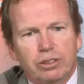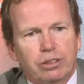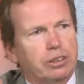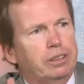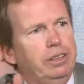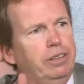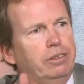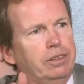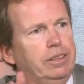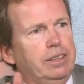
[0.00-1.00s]
took
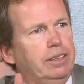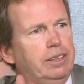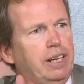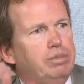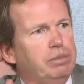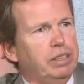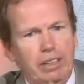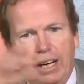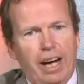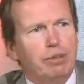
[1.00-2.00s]
a couple of
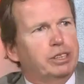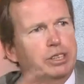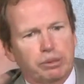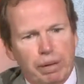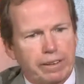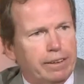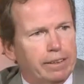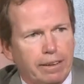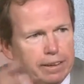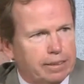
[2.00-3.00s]
minutes. I was expecting
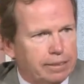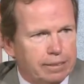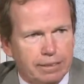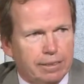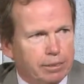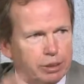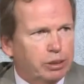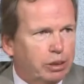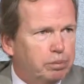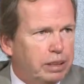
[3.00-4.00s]
it was
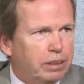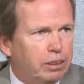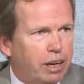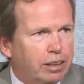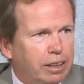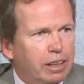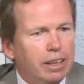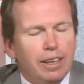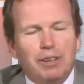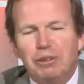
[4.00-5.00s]
going to be a long.
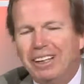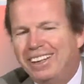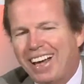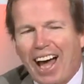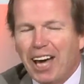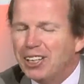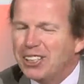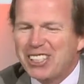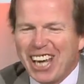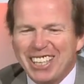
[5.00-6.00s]
I
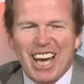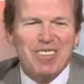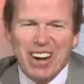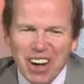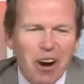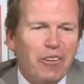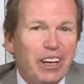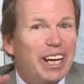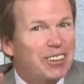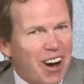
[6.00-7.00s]
didn't say that, but
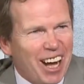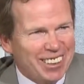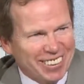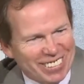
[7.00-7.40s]
we are not the